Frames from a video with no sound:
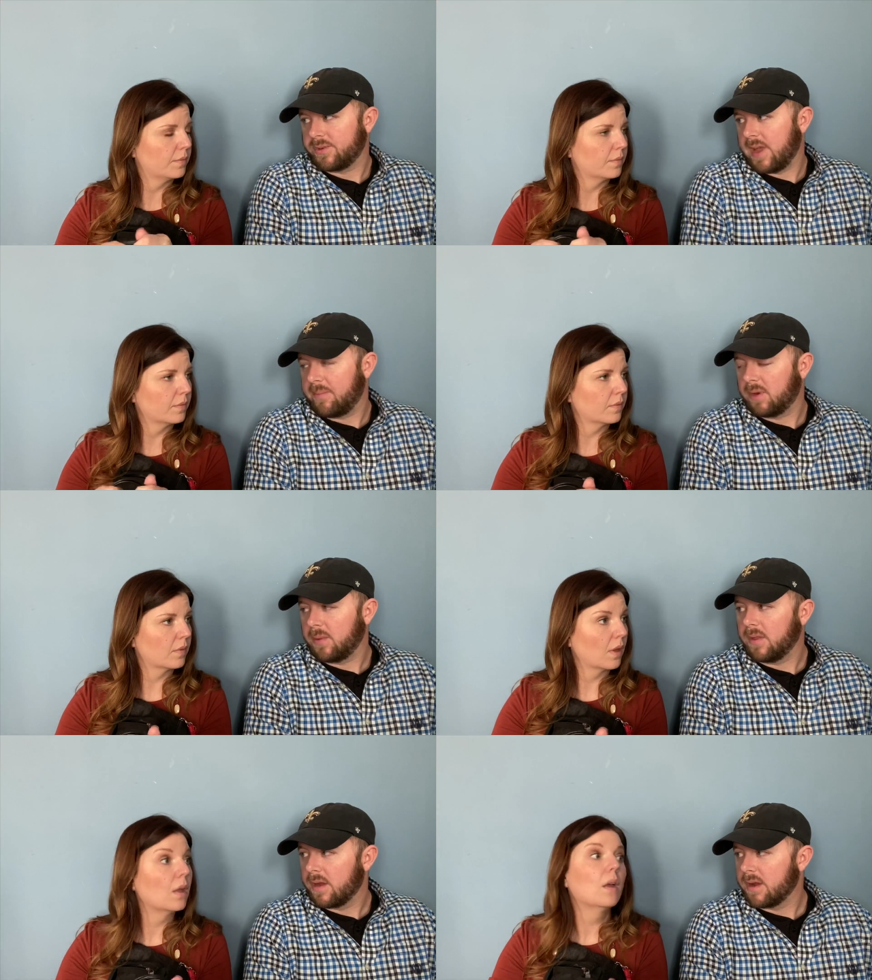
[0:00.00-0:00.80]
Speaker 1: happen to be
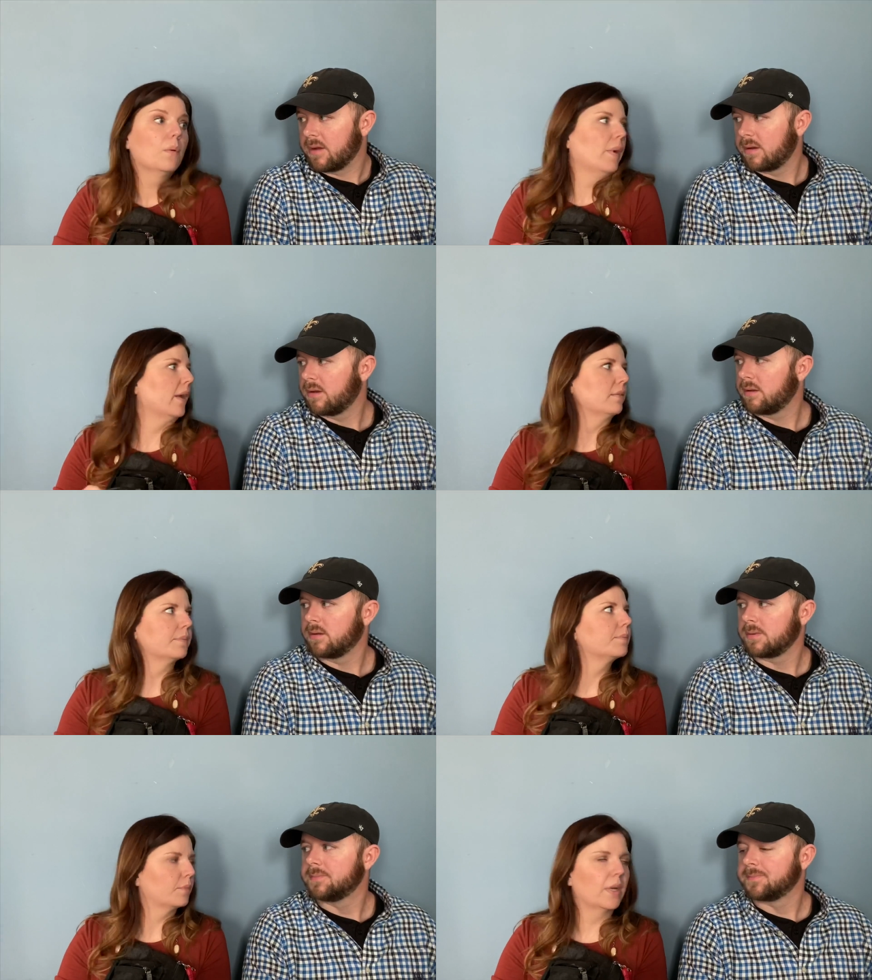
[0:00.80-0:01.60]
there?
Speaker 2: Right,
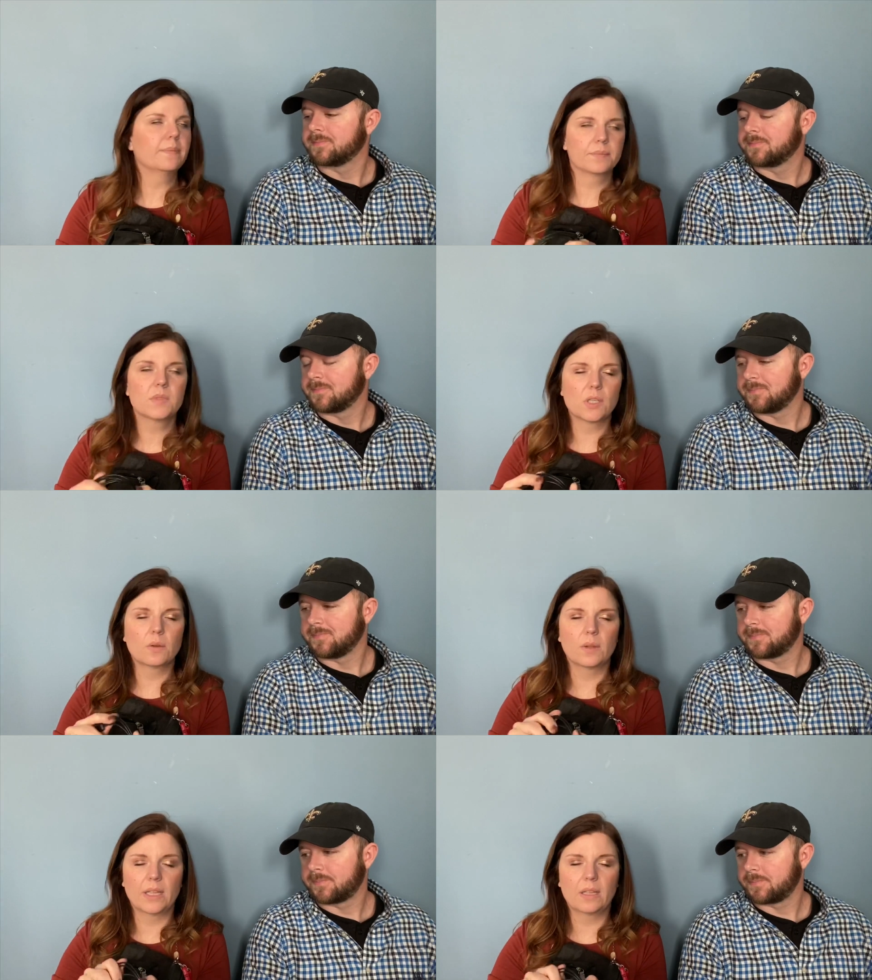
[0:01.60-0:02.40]
right. So
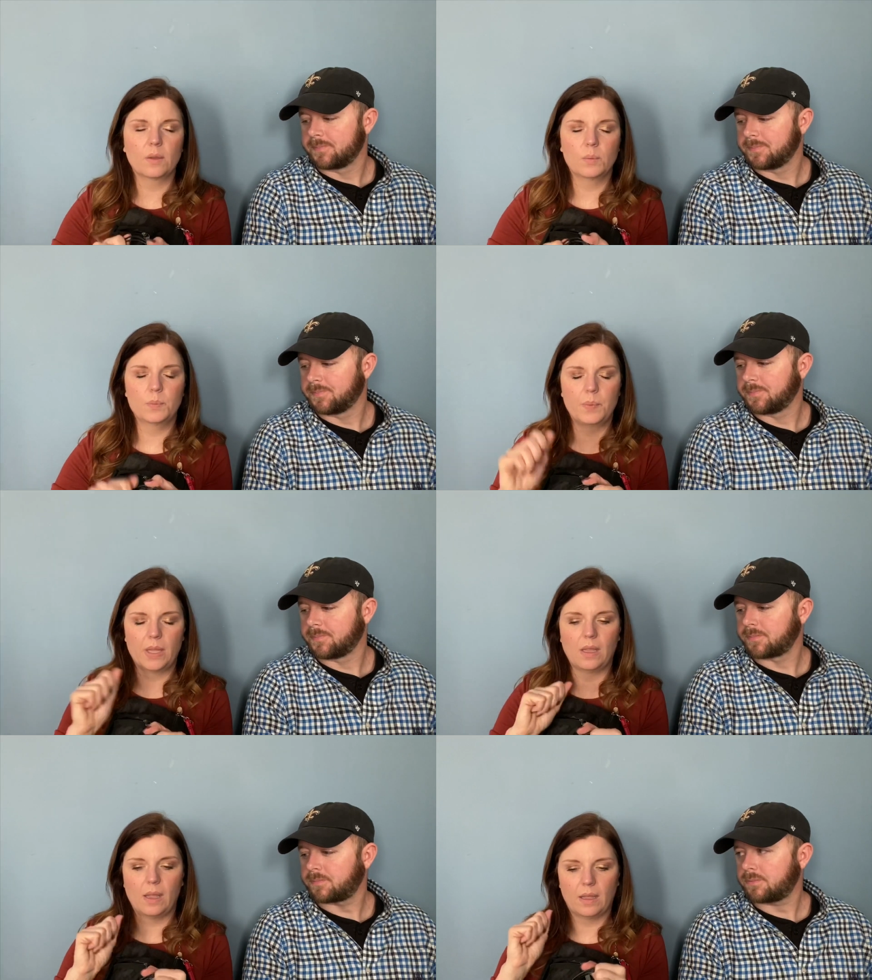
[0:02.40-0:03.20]
like it would
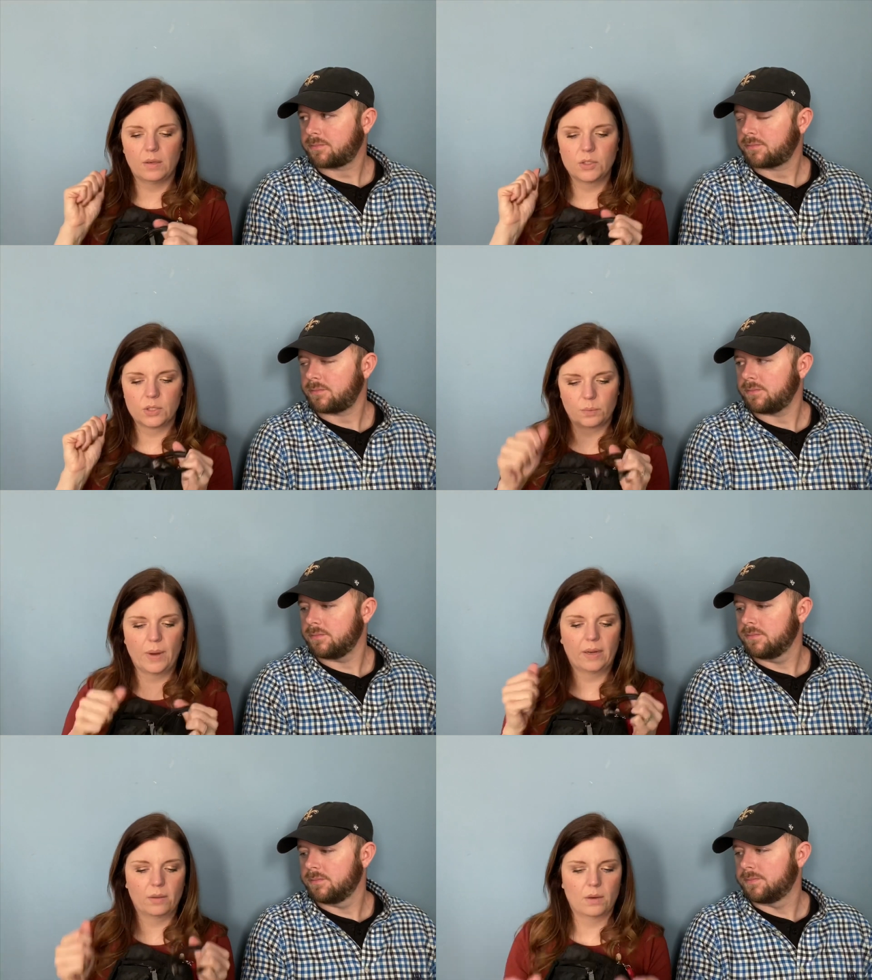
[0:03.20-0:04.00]
be a just a
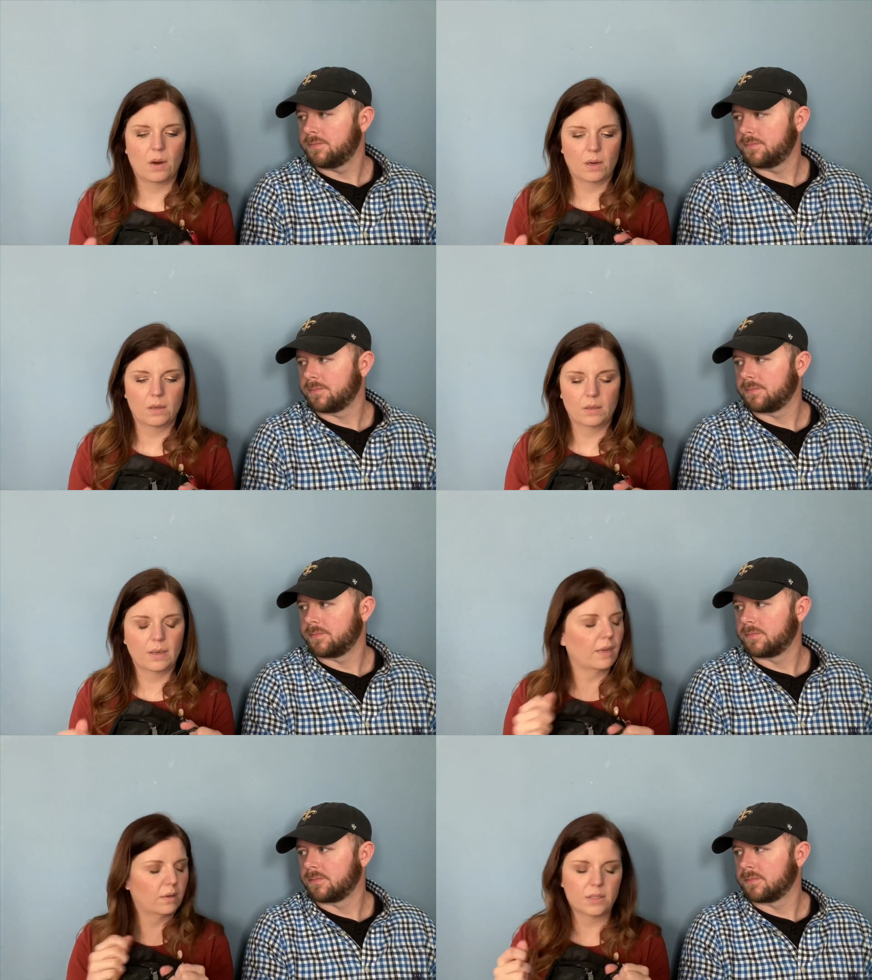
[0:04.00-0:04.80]
regular hard,
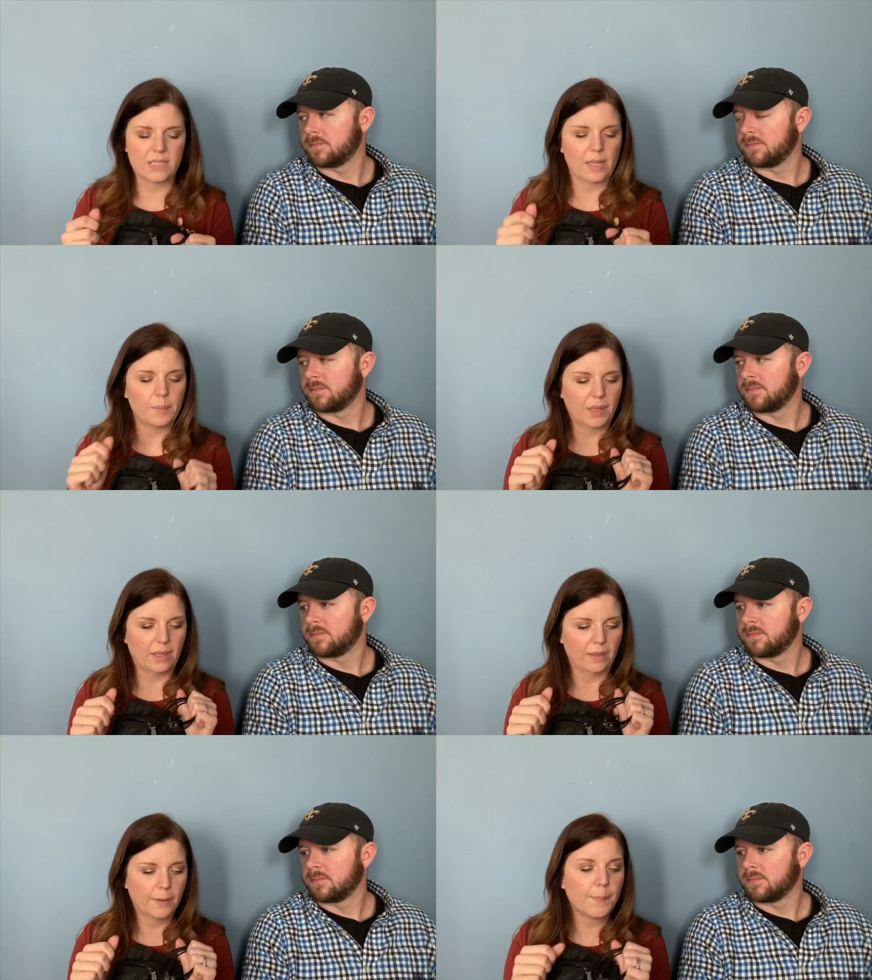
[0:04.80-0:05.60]
not hard ticket, but like
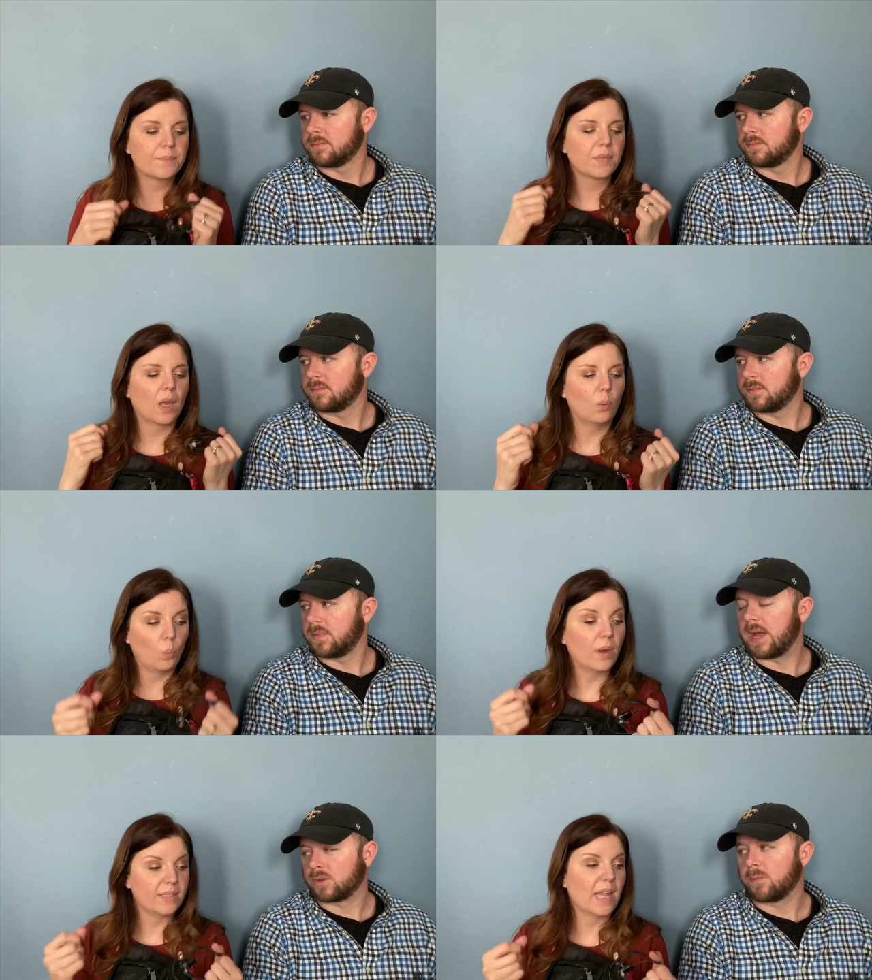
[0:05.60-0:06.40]
a
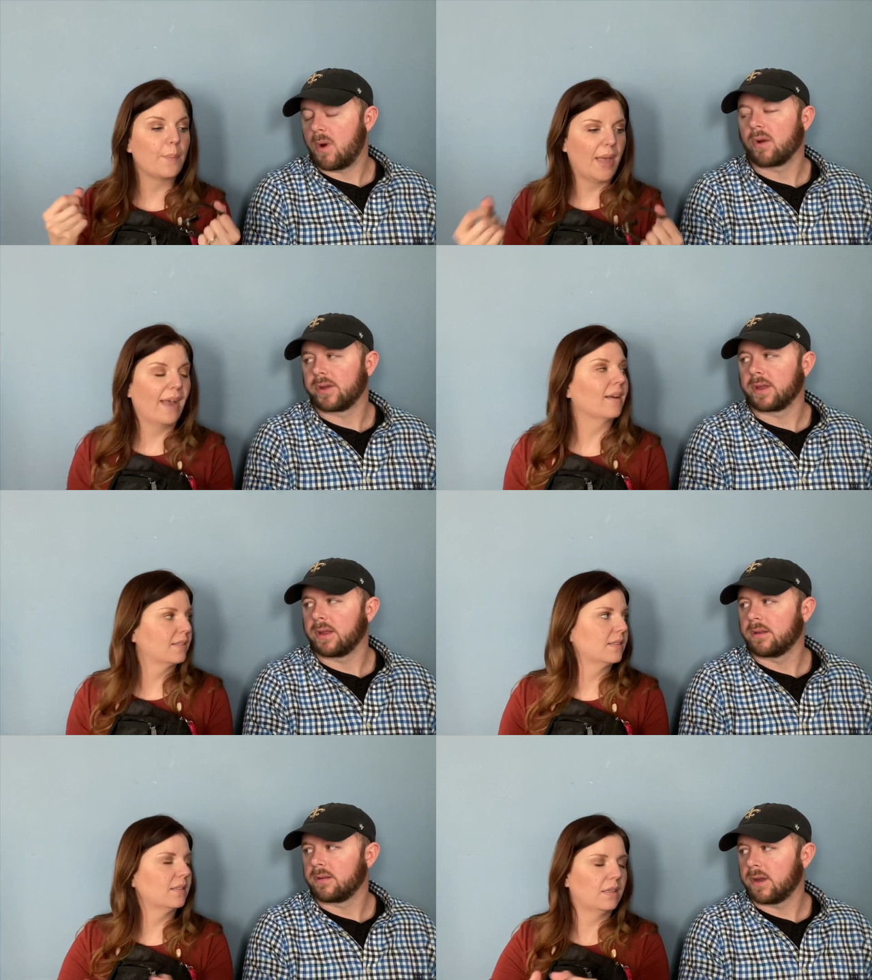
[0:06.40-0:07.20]
one day
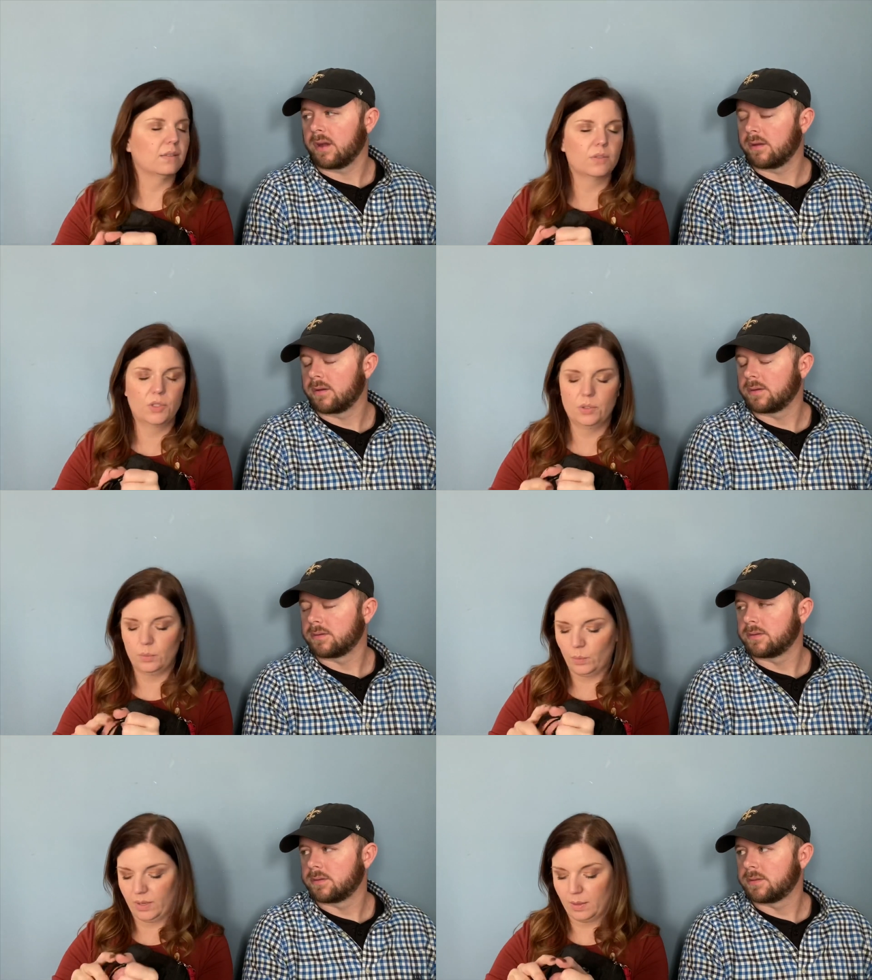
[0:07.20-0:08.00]
pass ticket. into yeah.
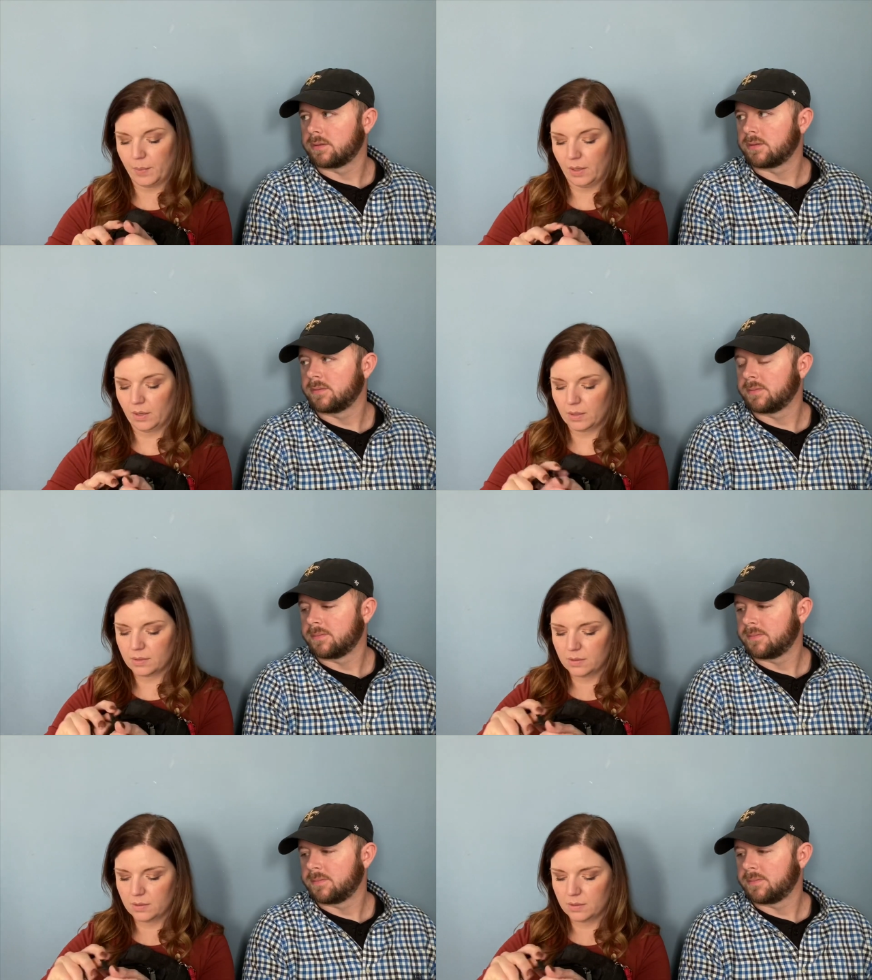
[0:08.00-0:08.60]
one of the parks,